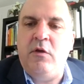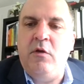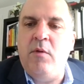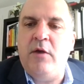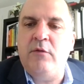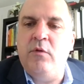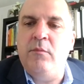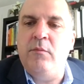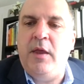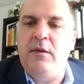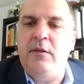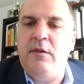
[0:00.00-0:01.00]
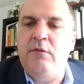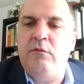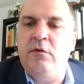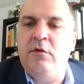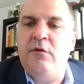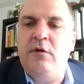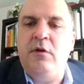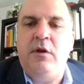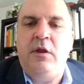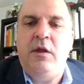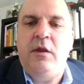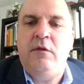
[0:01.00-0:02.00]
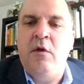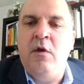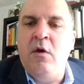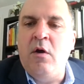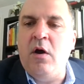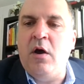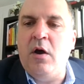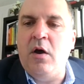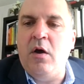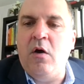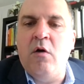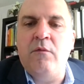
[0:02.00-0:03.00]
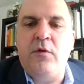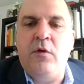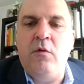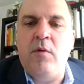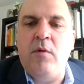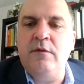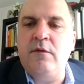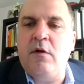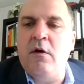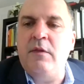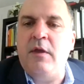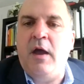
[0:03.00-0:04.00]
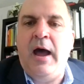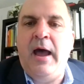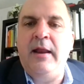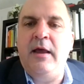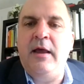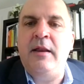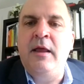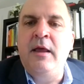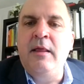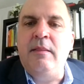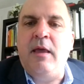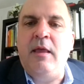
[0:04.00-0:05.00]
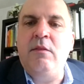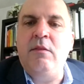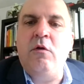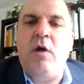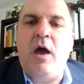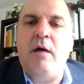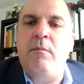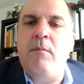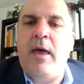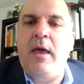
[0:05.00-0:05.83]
Cuba, as well, meeting this urgent need of Cubans on the island. Then you have,